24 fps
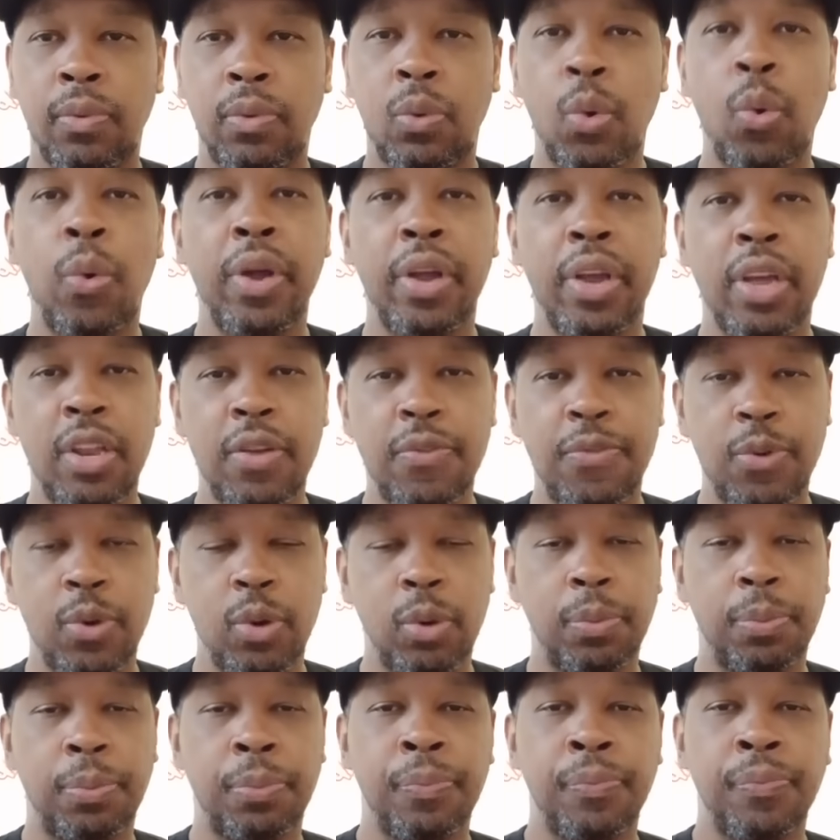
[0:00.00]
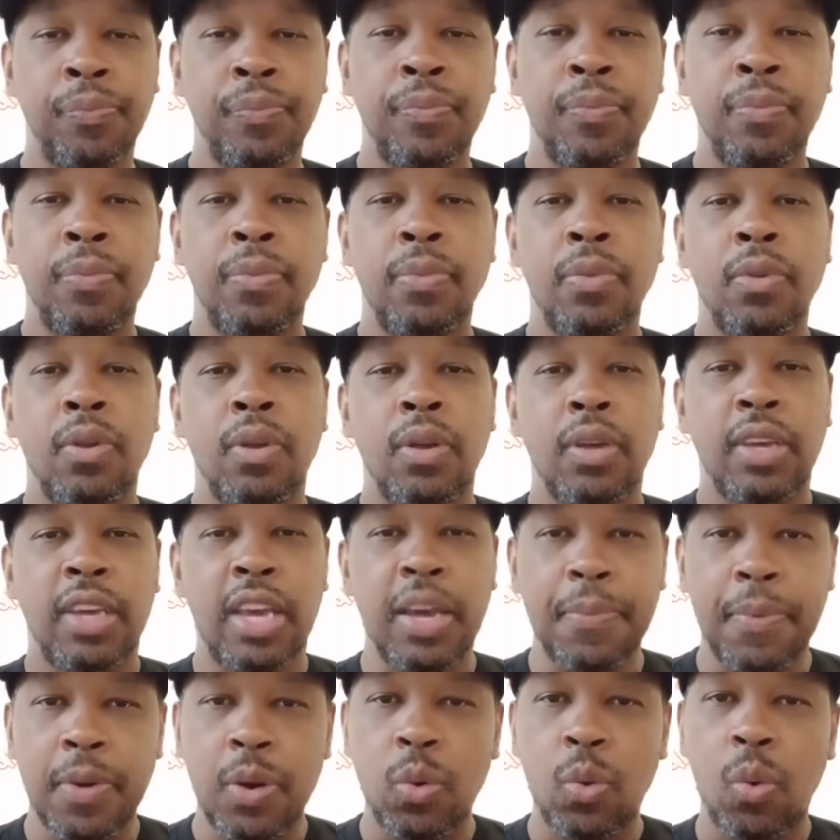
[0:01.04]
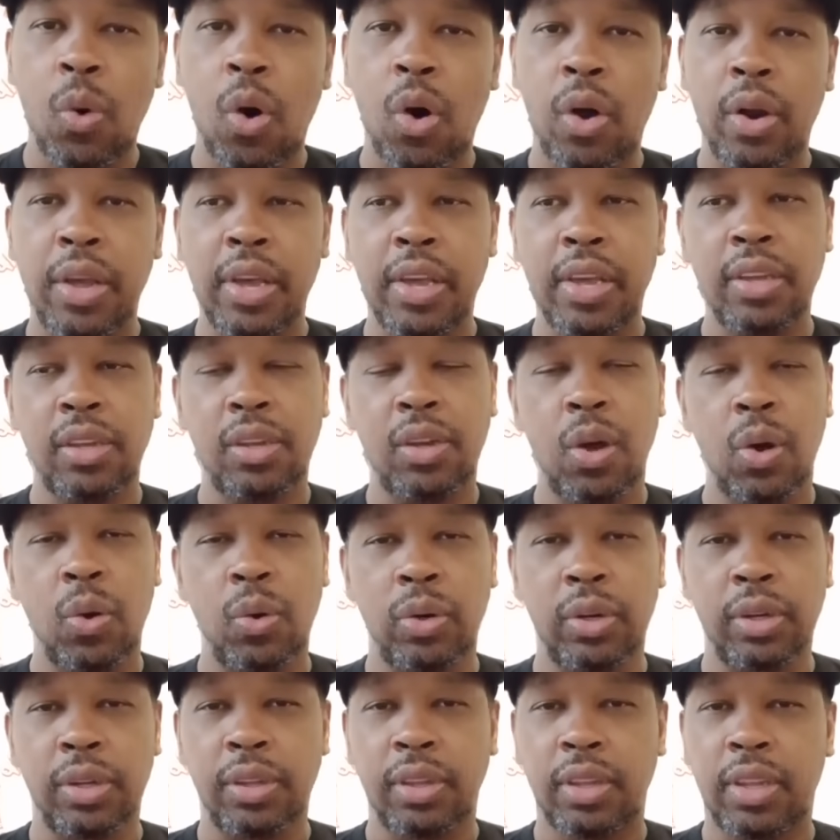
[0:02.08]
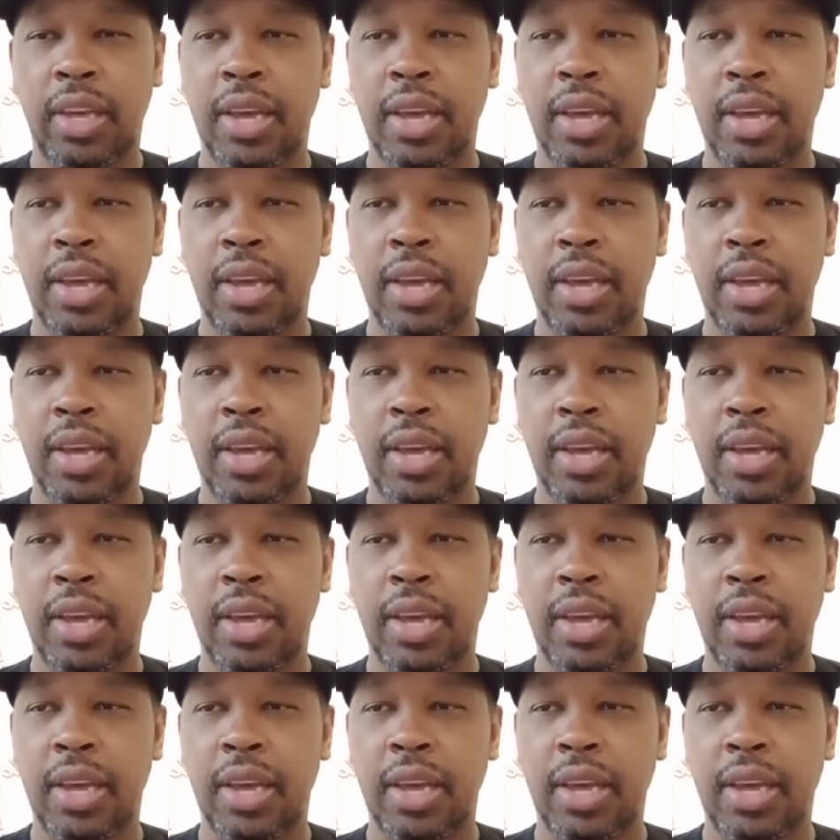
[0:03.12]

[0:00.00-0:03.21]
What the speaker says: doing interview, keeping New Orleans going,